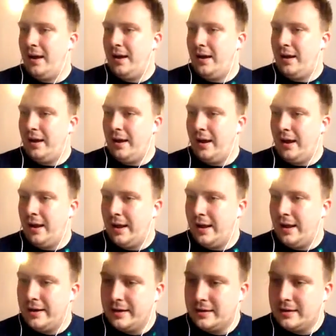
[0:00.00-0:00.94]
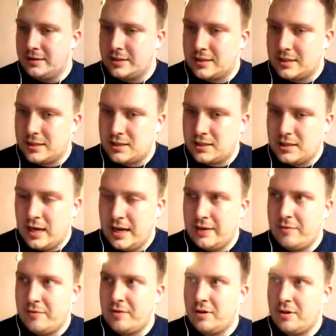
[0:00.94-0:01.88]
And then
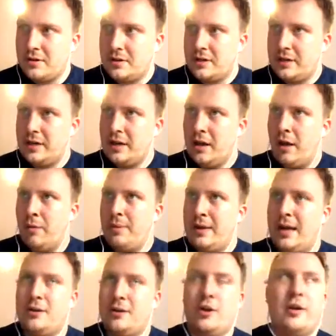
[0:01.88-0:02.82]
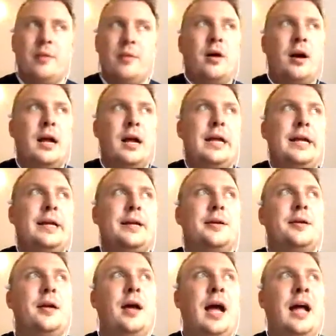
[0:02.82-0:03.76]
I'll be doing
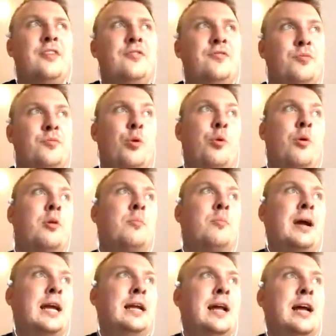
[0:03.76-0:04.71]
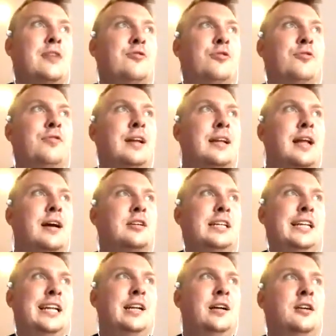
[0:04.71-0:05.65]
we'll make it an annual thing now, because I did it
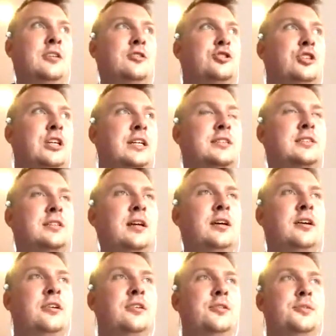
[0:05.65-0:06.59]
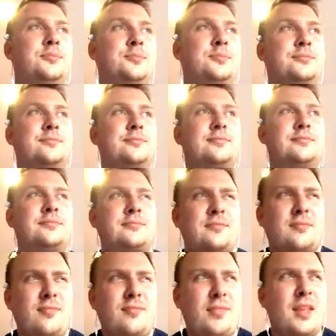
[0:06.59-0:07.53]
last year. So
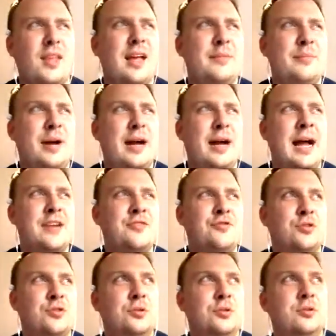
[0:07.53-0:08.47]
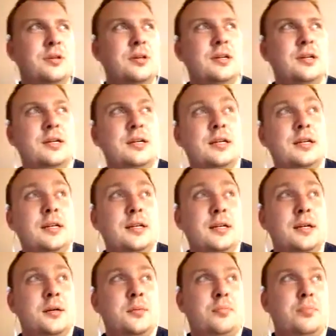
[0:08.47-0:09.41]
my annual
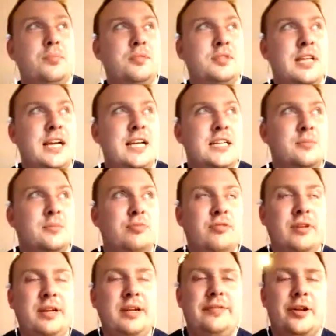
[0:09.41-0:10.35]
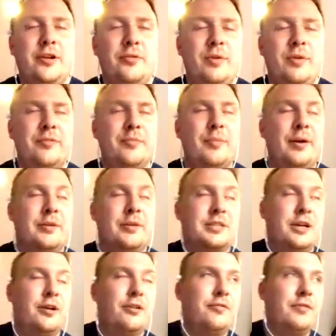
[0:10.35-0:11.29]
season preview with
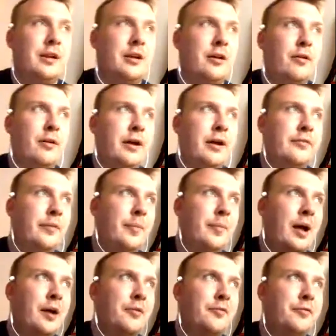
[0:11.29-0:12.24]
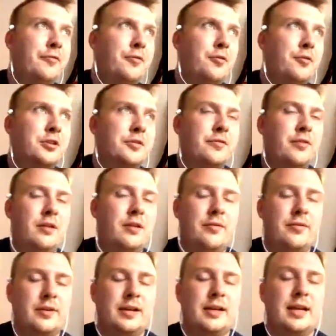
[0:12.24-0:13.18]
myself, and I'll have about 4 to 5 other
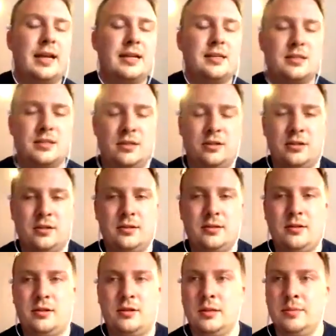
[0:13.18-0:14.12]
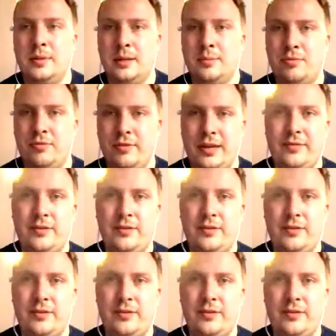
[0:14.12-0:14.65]
guests on, because it'll be a preview.